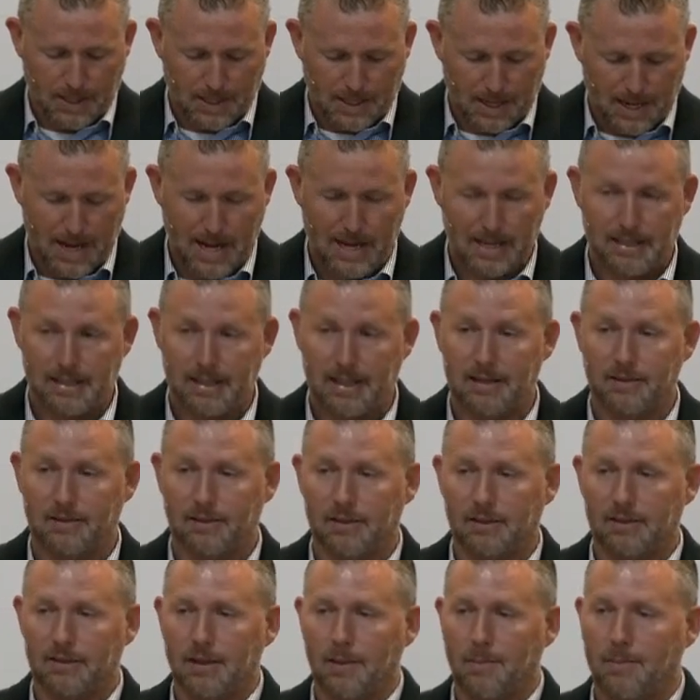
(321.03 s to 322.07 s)
And
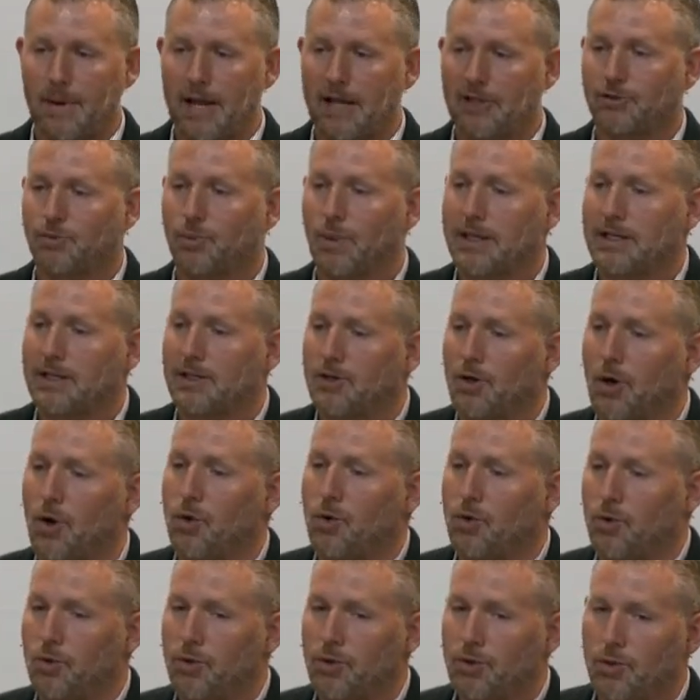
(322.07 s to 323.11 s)
the best way to know
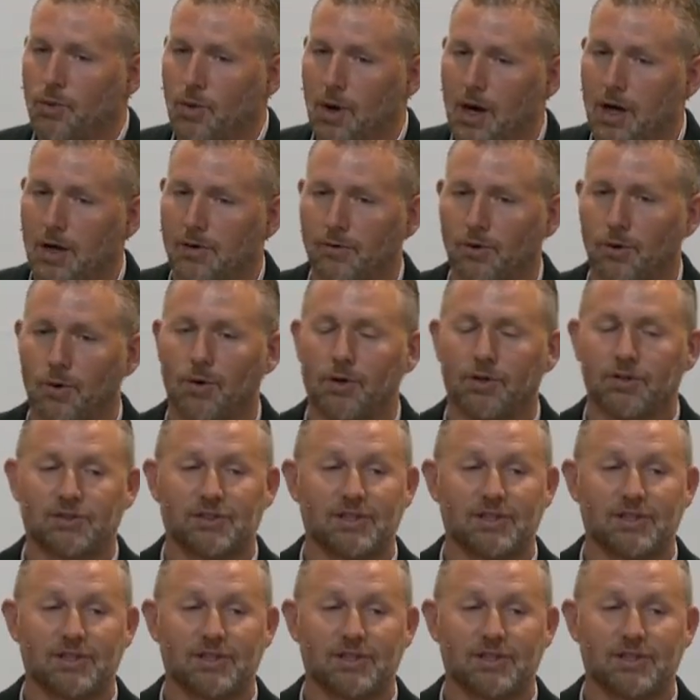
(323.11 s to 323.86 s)
who you are, of course,